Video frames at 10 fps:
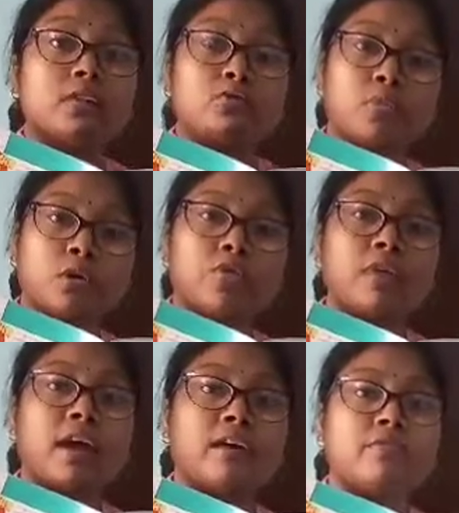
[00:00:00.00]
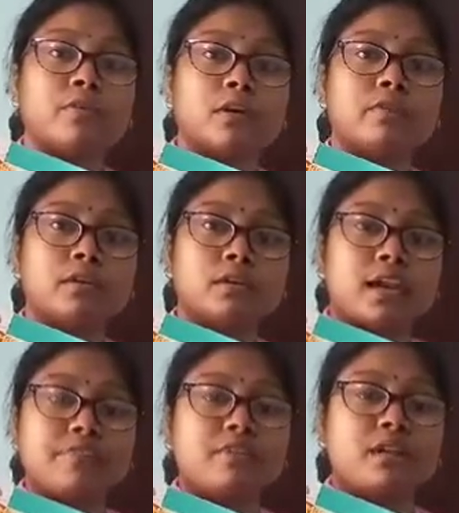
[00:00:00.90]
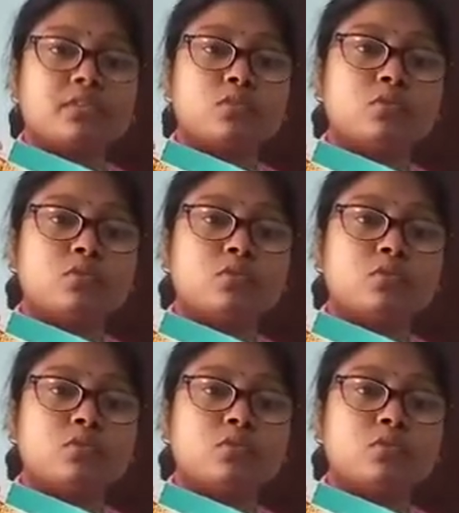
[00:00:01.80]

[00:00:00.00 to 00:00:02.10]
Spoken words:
Tomorrow we'll have our live class.